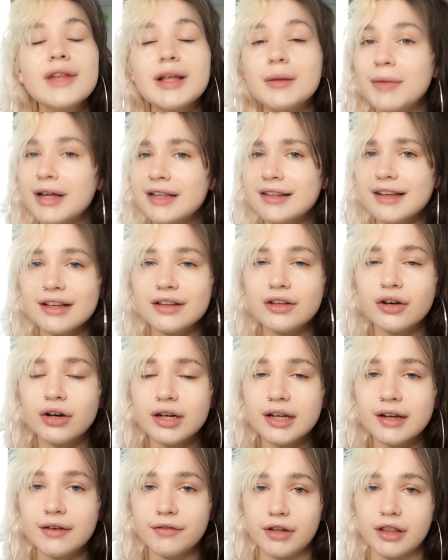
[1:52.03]
My
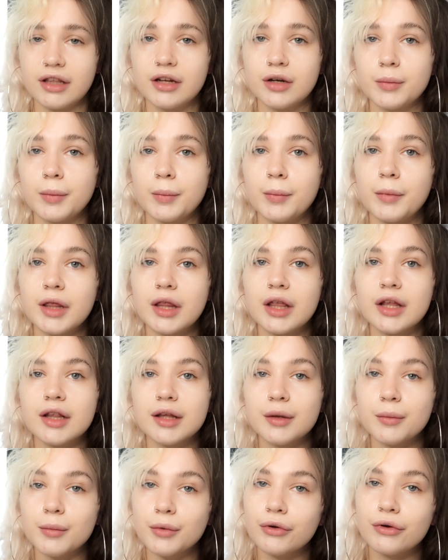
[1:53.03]
TikTok and everything will be linked
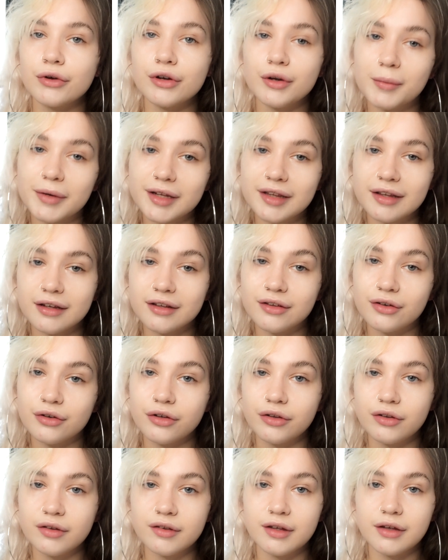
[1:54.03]
down below, and on my TikTok you
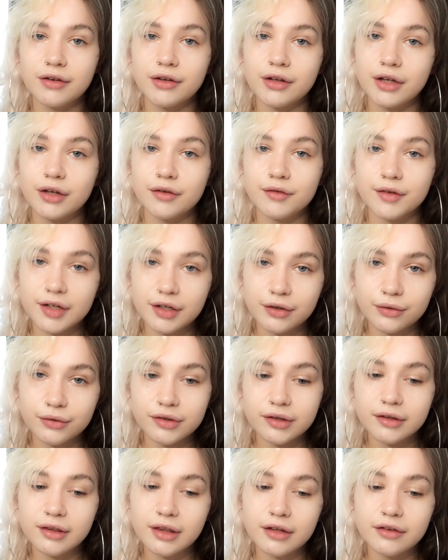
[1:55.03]
can see
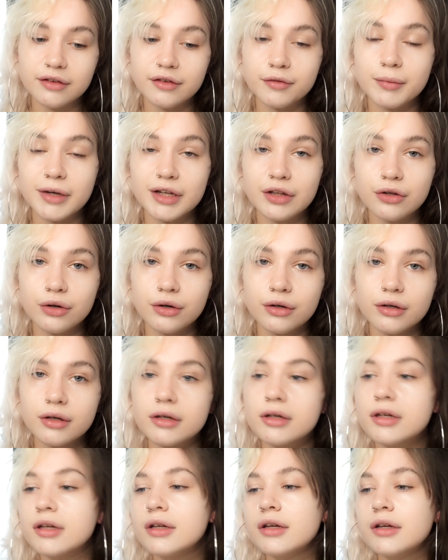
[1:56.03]
videos and things of my dog,
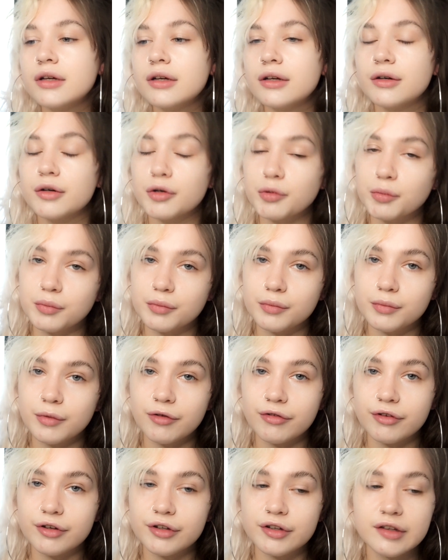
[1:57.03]
or my
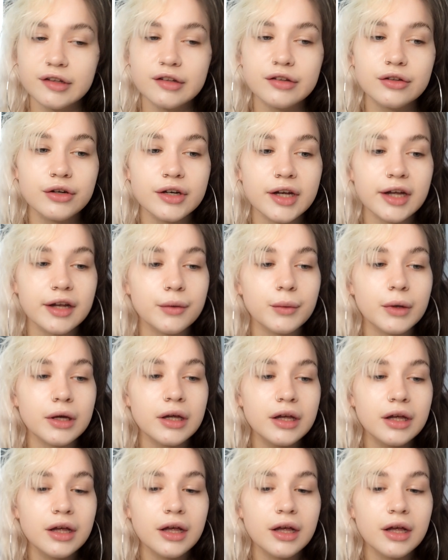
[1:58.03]
fiance's dog anyway.